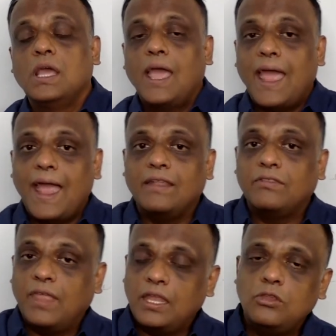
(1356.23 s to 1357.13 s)
And
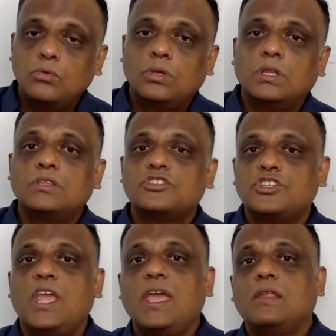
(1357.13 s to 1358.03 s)
then you can
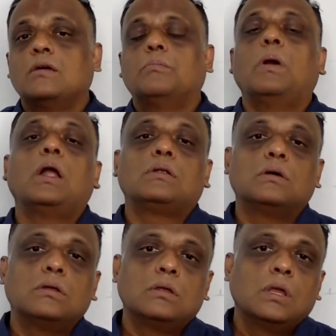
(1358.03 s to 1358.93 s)
share a barter
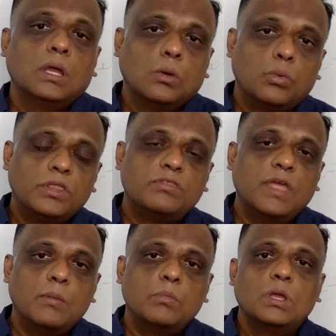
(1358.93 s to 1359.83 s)
with
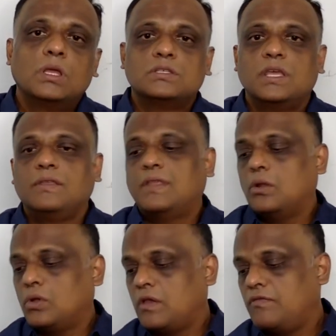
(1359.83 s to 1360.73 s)
them saying that, okay,
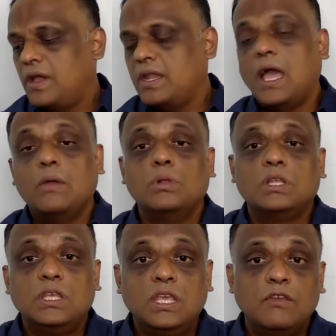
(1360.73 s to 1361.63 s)
fine, I will
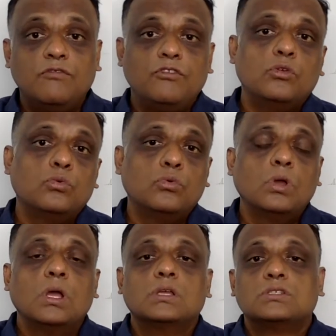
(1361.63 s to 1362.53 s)
give you
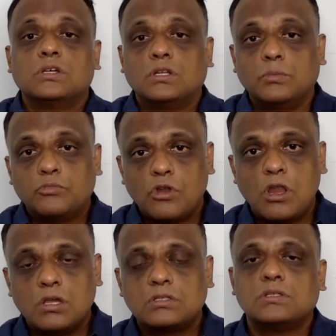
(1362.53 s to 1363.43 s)
certain
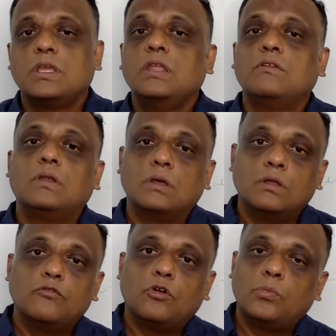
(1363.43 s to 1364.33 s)
products in return
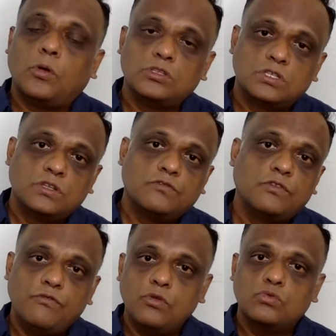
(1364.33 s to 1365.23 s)
for positive
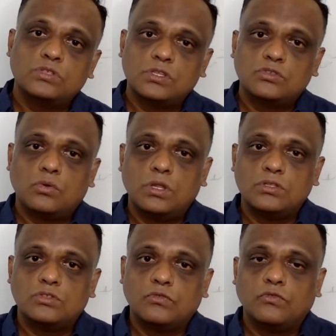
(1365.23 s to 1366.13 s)
reviews and so on and
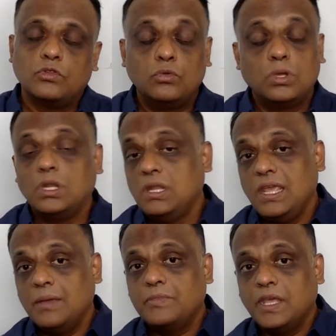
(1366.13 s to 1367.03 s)
so forth. You can
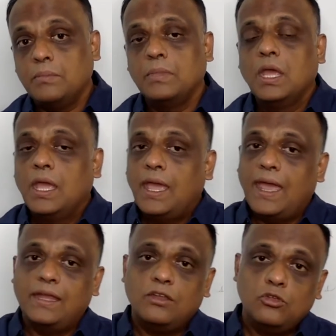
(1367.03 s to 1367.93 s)
DM them
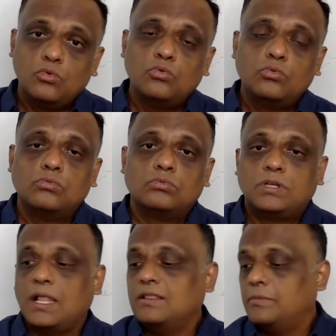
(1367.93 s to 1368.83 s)
and you
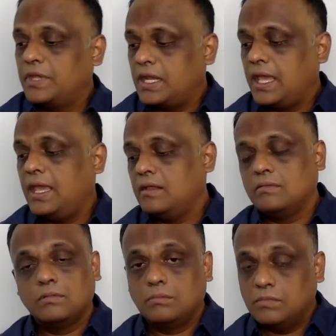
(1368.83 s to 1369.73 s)
tell them that, hey,
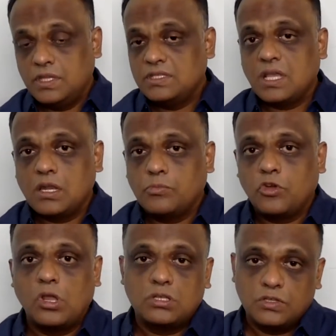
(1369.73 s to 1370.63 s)
these are
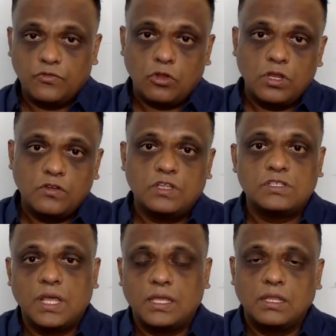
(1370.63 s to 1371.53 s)
products if you're interested
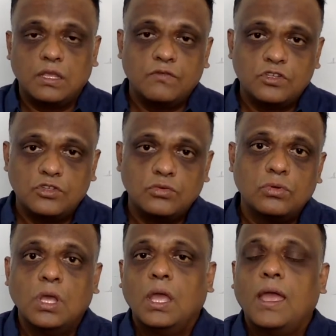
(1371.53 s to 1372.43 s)
i can give it to you
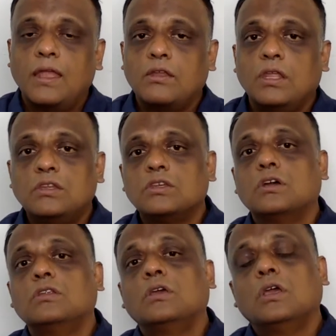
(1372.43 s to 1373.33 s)
and in turn
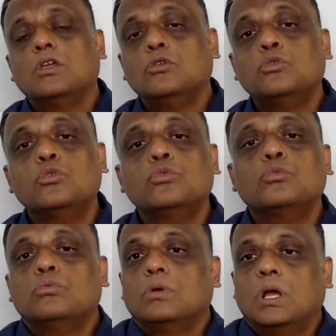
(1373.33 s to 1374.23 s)
you do
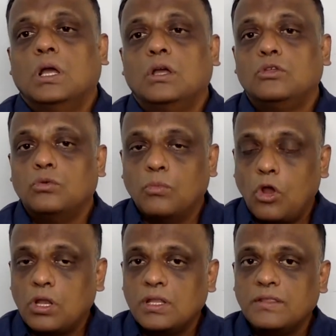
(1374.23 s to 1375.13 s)
uh, you
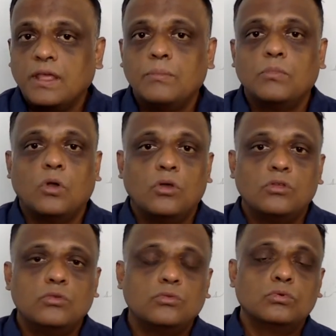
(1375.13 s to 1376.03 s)
model in them or
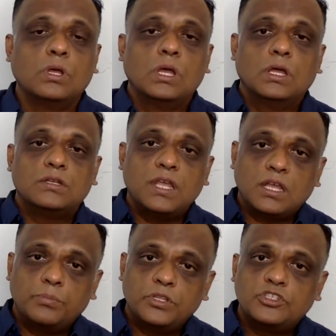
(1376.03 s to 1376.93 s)
you uh, take a
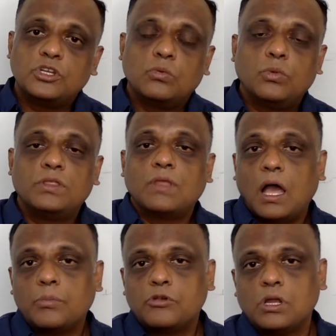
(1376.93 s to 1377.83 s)
picture with our
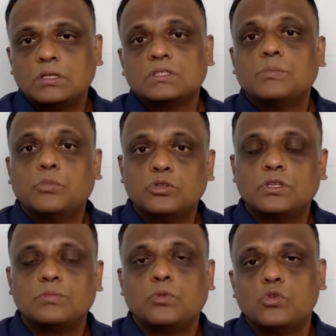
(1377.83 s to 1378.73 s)
products and post it,
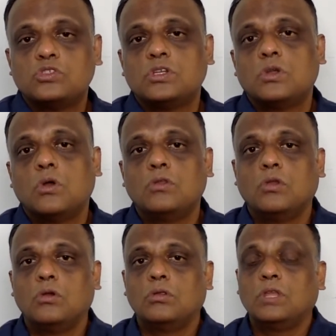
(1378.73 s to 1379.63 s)
post it on your
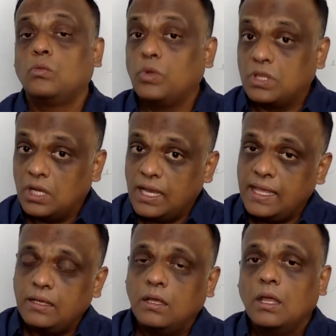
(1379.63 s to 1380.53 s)
thing with a
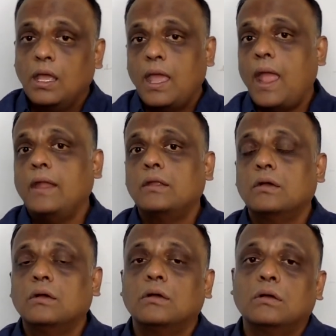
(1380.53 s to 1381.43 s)
link and
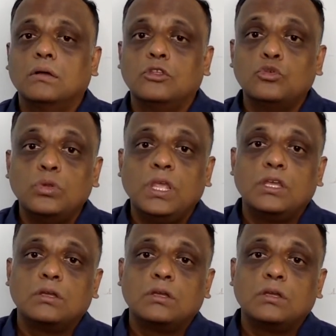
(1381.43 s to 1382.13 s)
a unique